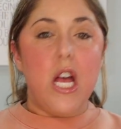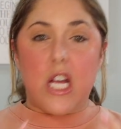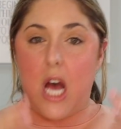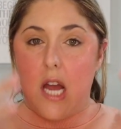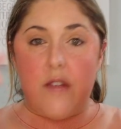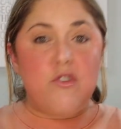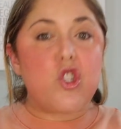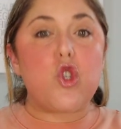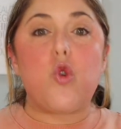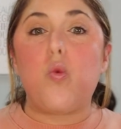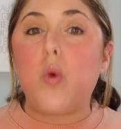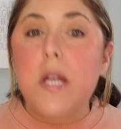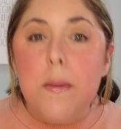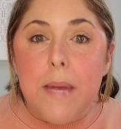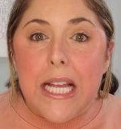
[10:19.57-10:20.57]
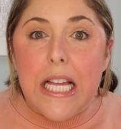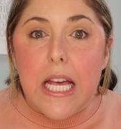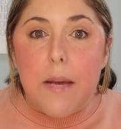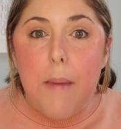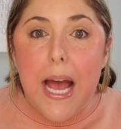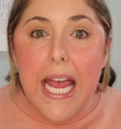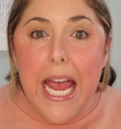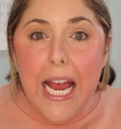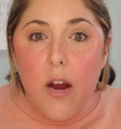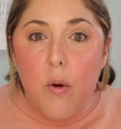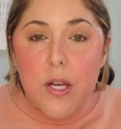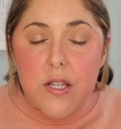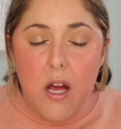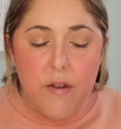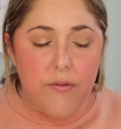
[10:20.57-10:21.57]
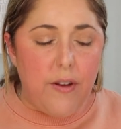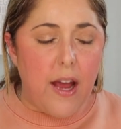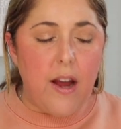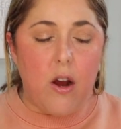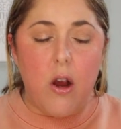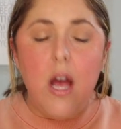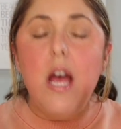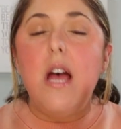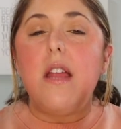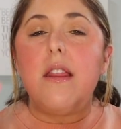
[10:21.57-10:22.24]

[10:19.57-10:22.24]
kind of screaming like my hair is on fire.